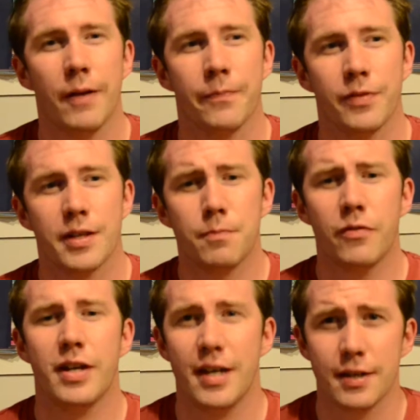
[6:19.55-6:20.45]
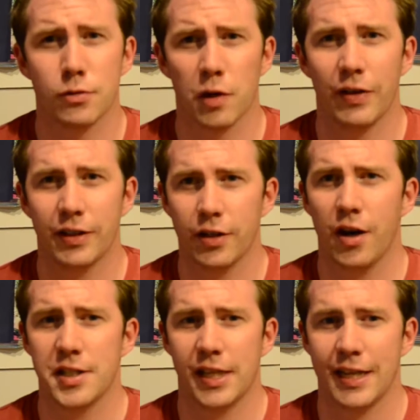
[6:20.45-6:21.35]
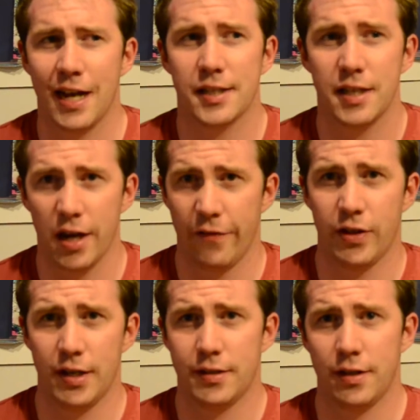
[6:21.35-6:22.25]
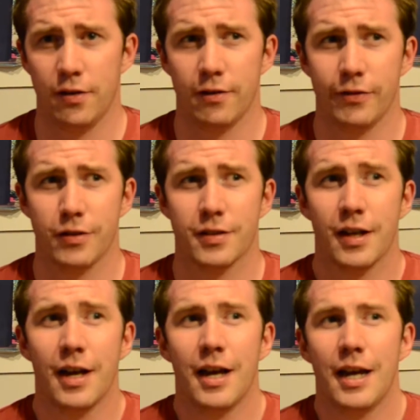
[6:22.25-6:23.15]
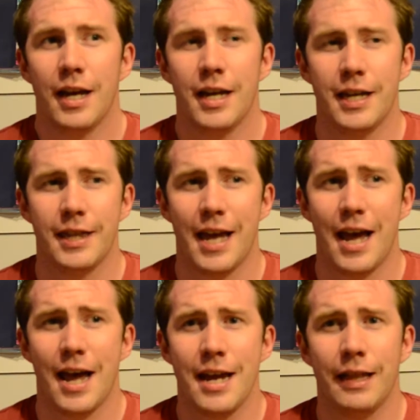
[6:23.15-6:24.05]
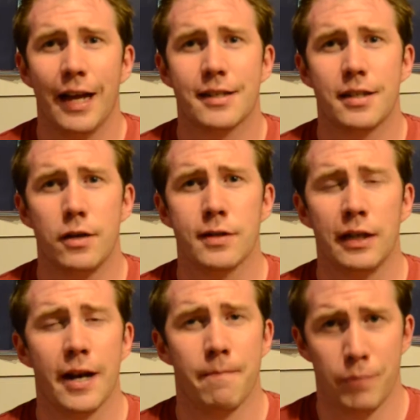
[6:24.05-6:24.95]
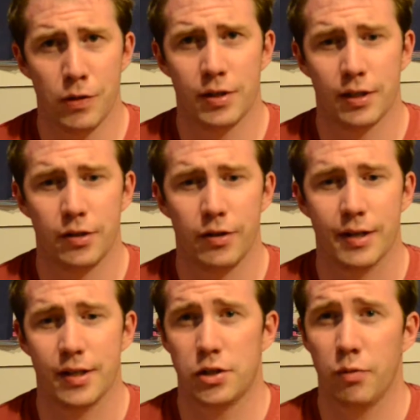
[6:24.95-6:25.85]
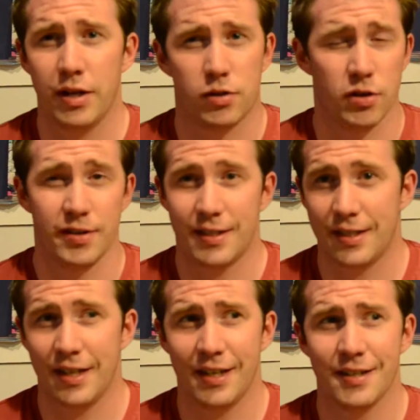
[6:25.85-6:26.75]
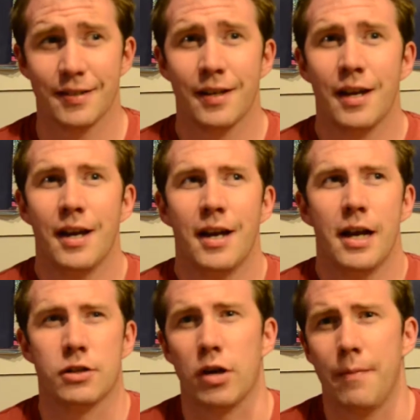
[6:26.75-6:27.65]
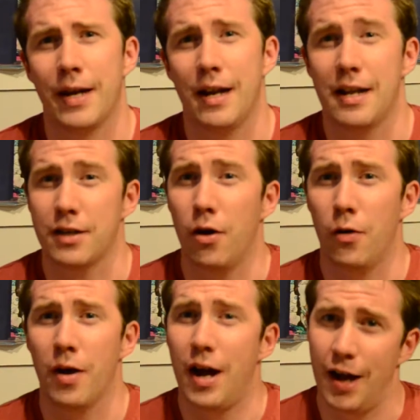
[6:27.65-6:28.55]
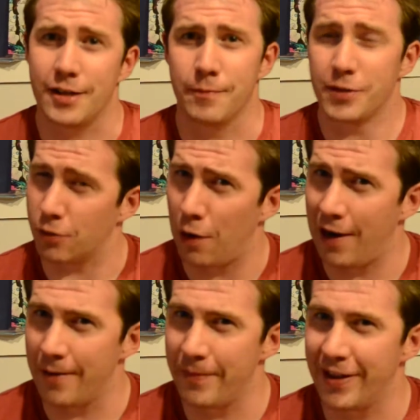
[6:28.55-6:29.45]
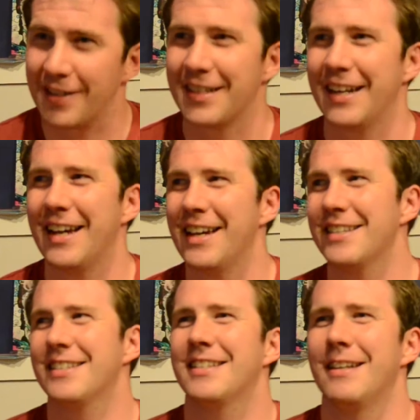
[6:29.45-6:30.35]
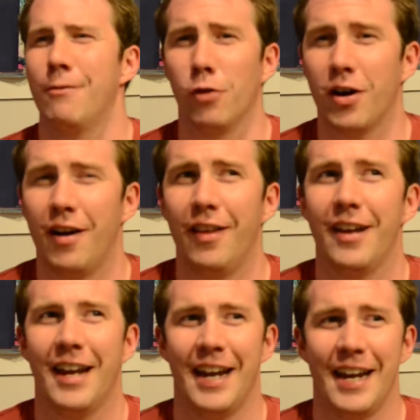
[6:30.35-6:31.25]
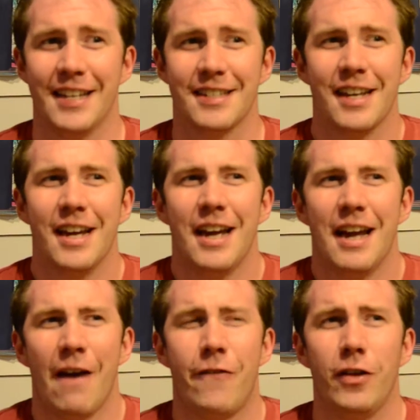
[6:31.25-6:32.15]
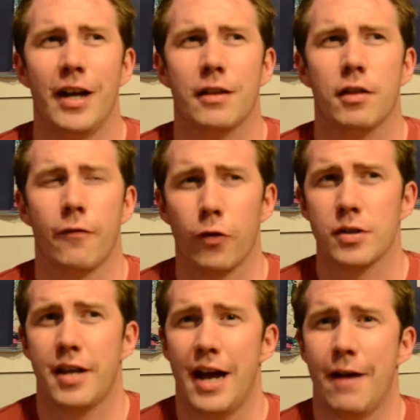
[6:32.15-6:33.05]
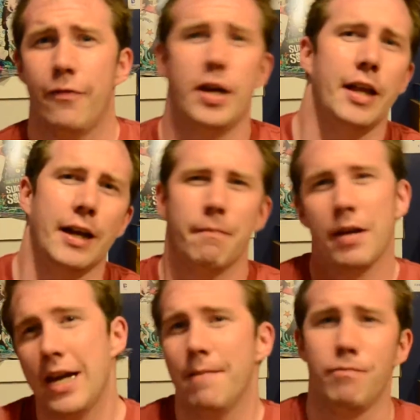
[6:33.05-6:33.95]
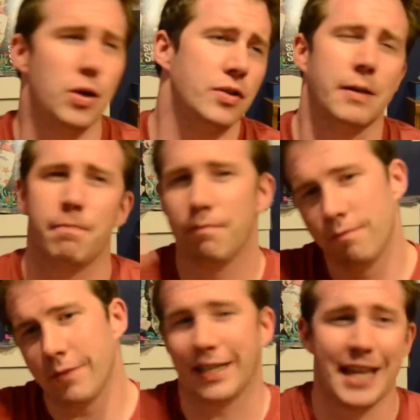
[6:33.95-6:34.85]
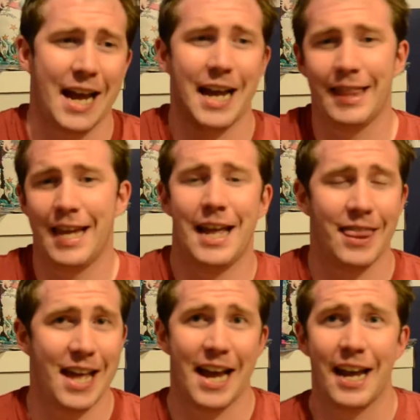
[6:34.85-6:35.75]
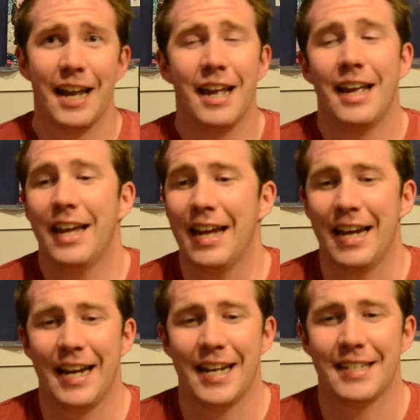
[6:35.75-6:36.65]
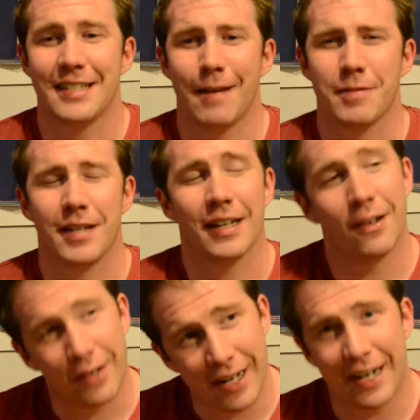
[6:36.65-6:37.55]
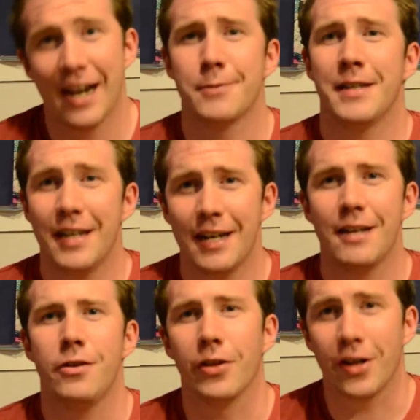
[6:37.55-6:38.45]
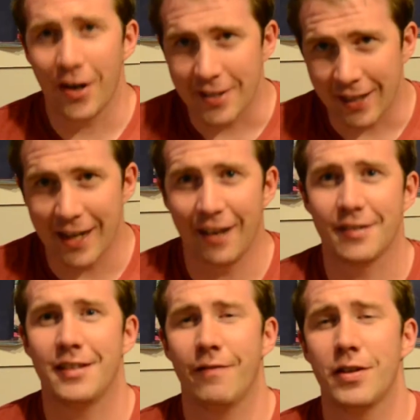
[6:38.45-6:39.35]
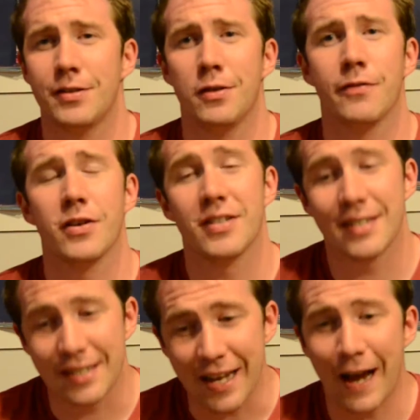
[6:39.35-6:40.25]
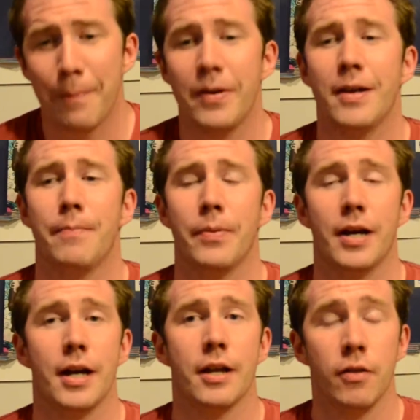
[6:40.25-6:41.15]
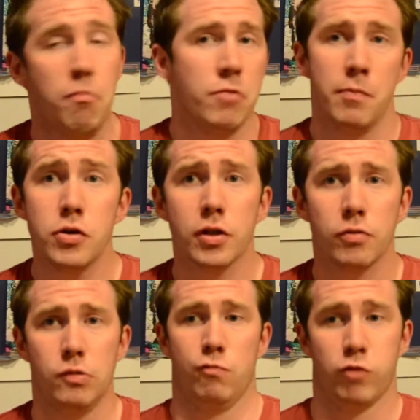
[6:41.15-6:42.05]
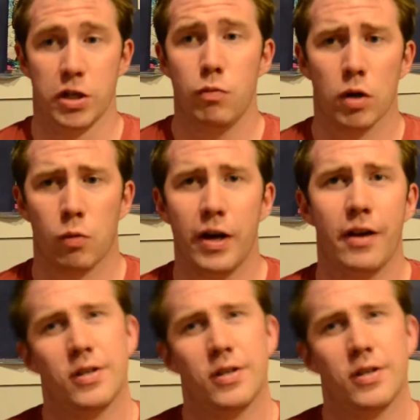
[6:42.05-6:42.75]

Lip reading: This movie is sort of like the Guardians of the Galaxy of the DC Universe in that it likes to use a lot of music to accentuate certain scenes. It's trying to make it its own awesome squad mix, I guess we'll call it. And I feel like the first half, they like hit music like that. And I'm just like, okay, guys, we get it. You're the Guardians of the Galaxy of this universe. Stop it. But the music did work well.